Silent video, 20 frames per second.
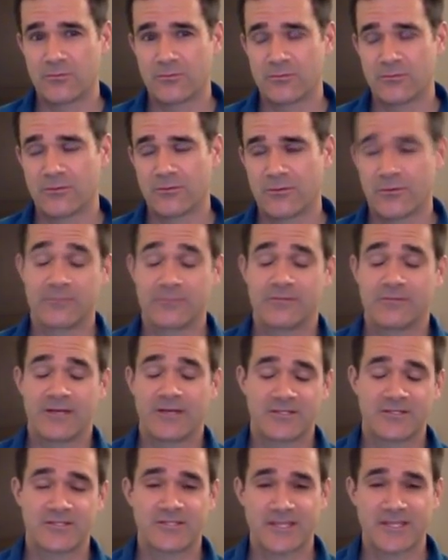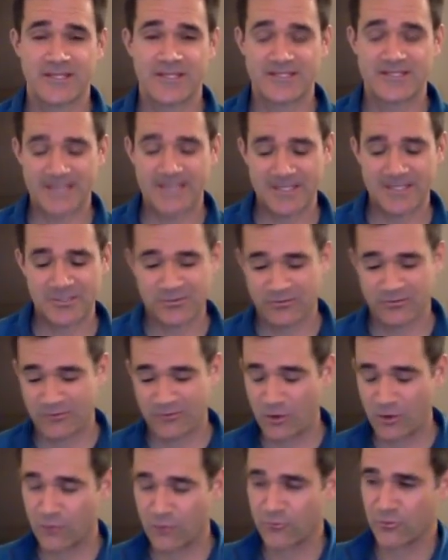or I should say the danger of
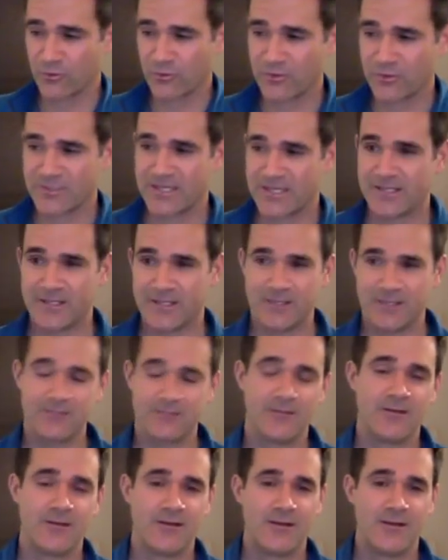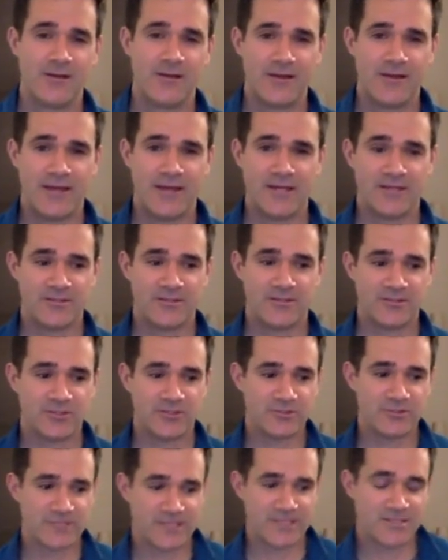over rotating and
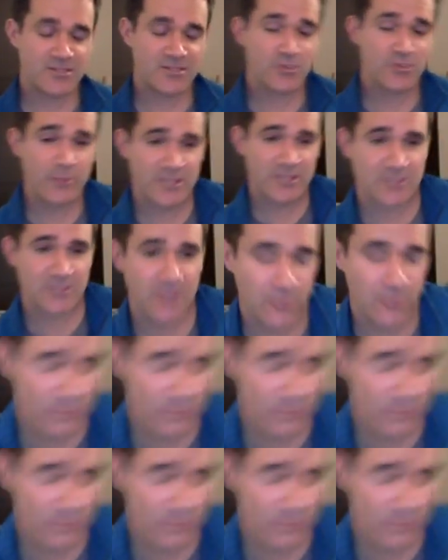using too much lower